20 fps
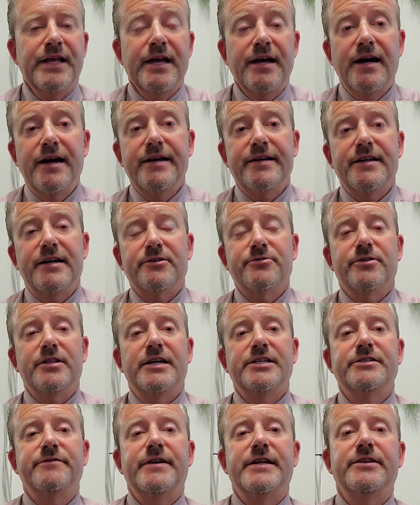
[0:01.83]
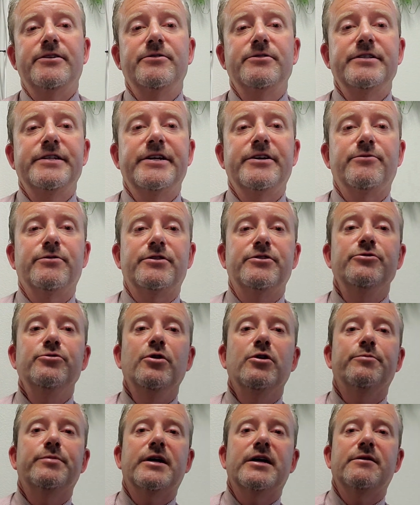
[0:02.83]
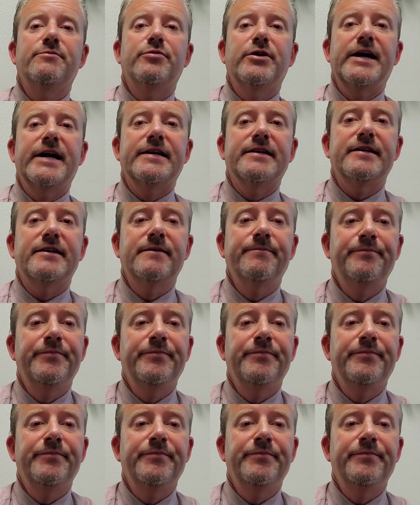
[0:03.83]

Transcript: Hi, Dr. Elisha Van Deusen here with New Hope Chiropractic.